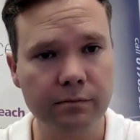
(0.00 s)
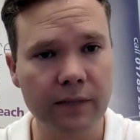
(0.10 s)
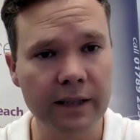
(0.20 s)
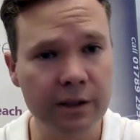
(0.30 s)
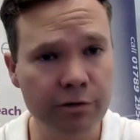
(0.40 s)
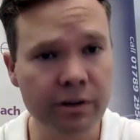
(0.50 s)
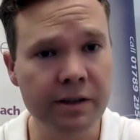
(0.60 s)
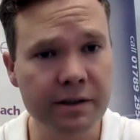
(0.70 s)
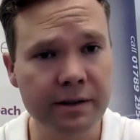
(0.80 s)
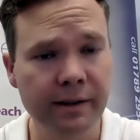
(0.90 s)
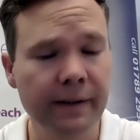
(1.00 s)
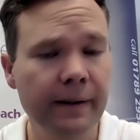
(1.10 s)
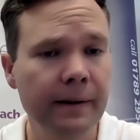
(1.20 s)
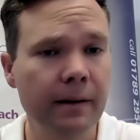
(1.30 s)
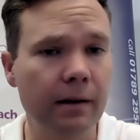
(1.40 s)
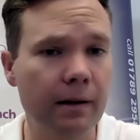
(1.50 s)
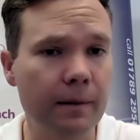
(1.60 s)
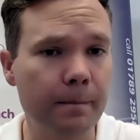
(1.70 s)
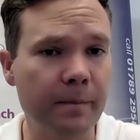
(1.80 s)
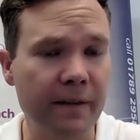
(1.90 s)
in Greece,
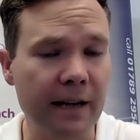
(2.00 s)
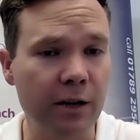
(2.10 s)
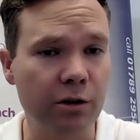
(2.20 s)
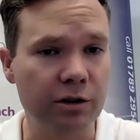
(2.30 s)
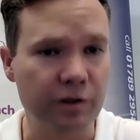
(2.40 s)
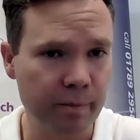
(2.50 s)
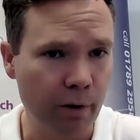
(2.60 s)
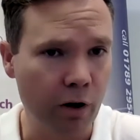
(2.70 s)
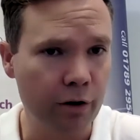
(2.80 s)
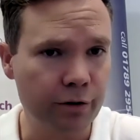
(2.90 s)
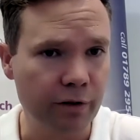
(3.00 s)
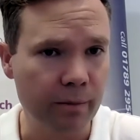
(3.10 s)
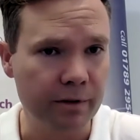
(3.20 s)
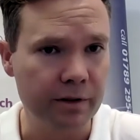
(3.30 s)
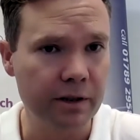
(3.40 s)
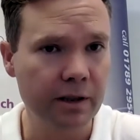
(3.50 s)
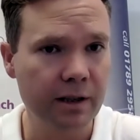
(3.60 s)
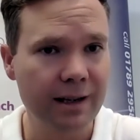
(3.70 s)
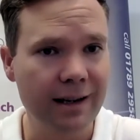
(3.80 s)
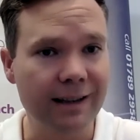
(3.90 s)
and that looked at spa treatment.
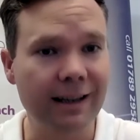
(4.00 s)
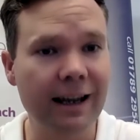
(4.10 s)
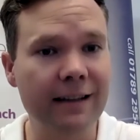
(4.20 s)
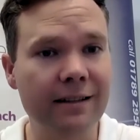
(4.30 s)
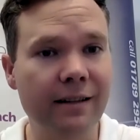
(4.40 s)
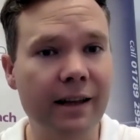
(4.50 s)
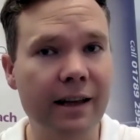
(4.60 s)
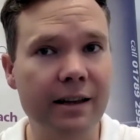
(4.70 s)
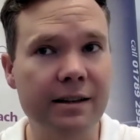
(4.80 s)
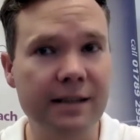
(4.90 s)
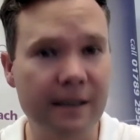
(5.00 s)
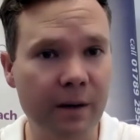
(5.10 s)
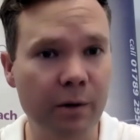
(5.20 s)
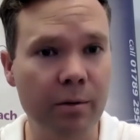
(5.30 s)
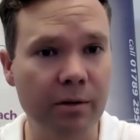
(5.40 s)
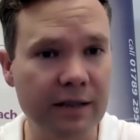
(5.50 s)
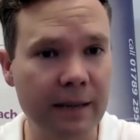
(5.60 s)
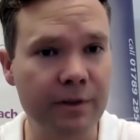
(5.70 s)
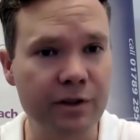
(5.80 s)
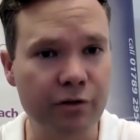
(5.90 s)
And again, they said they were able to
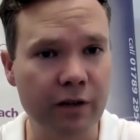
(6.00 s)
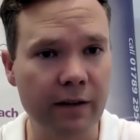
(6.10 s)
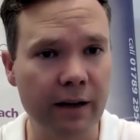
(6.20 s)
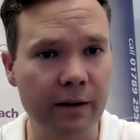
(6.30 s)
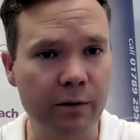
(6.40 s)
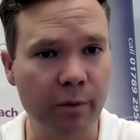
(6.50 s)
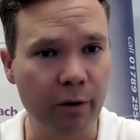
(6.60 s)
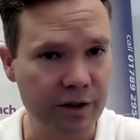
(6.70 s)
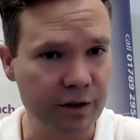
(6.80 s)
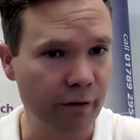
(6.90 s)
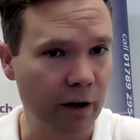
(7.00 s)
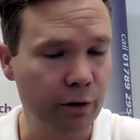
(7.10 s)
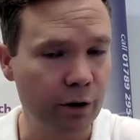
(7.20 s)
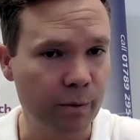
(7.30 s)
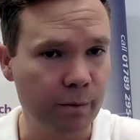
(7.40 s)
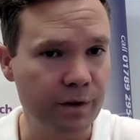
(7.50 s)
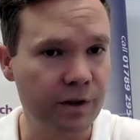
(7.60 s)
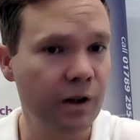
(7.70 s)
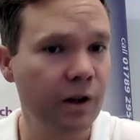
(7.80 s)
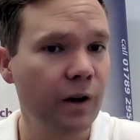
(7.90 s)
demonstrate that there were positive outcomes
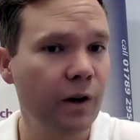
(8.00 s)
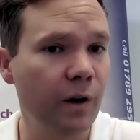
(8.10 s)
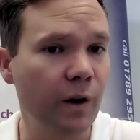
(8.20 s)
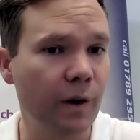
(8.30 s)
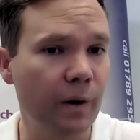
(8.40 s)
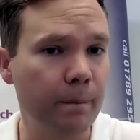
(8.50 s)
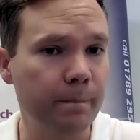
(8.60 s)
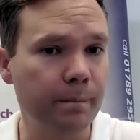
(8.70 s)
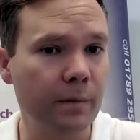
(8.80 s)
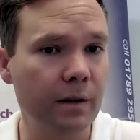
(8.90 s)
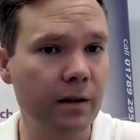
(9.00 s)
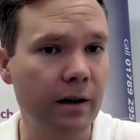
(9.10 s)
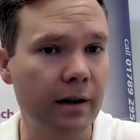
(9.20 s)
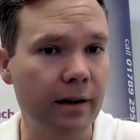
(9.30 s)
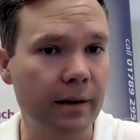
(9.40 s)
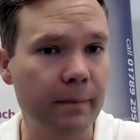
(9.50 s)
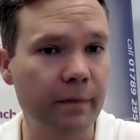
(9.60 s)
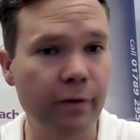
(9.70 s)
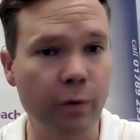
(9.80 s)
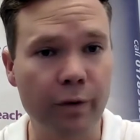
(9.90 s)

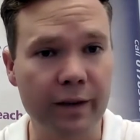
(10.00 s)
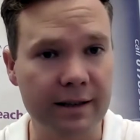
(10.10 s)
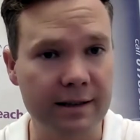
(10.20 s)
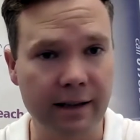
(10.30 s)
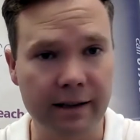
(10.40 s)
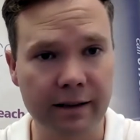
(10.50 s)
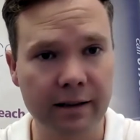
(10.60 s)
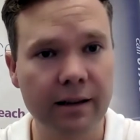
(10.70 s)
for things like